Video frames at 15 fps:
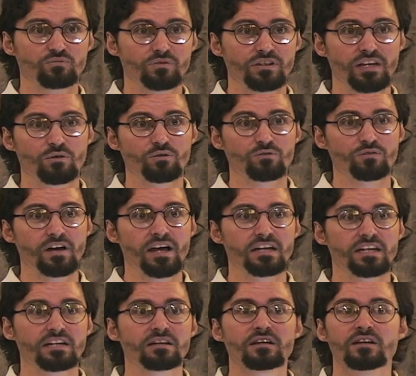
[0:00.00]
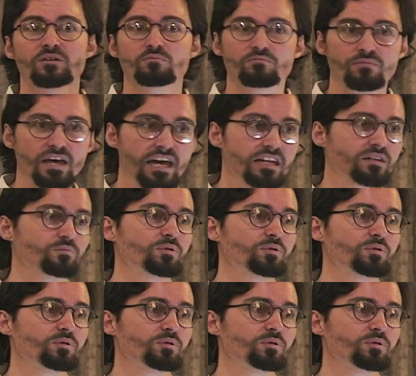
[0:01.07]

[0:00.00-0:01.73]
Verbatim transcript: When they were fighting, many